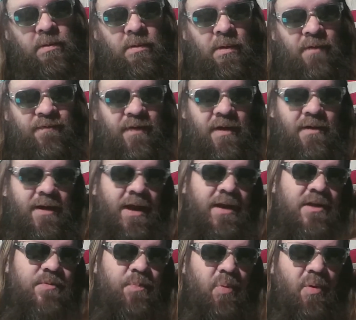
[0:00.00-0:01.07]
Figured I'd
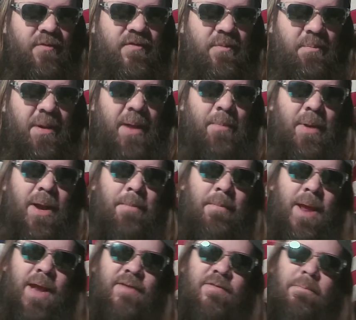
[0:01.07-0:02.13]
exploit some people and
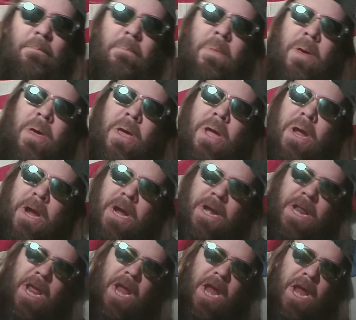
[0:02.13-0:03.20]
make some
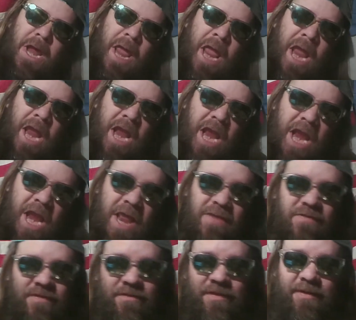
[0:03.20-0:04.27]
money.
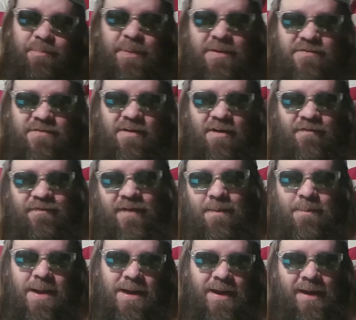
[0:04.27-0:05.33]
So they're pissed off at
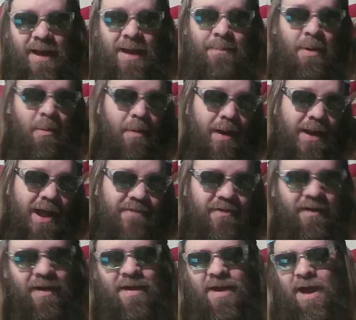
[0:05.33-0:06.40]
me today. But
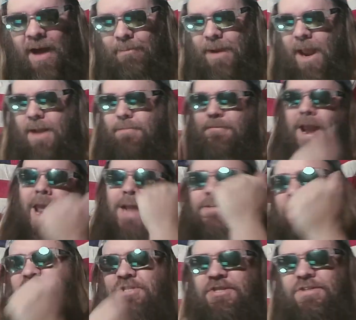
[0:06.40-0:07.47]
whatever. I'm getting
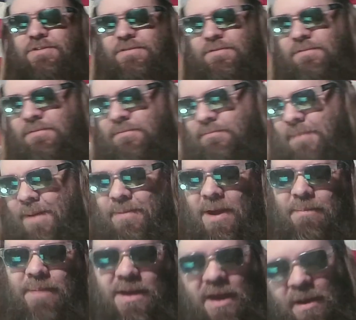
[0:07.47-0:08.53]
rich. Maybe
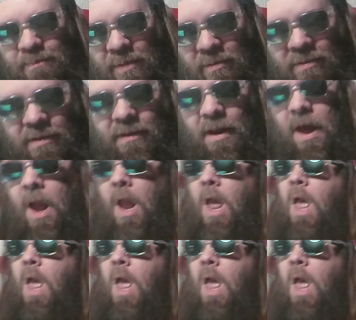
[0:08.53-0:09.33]
I'll be Oprah one day.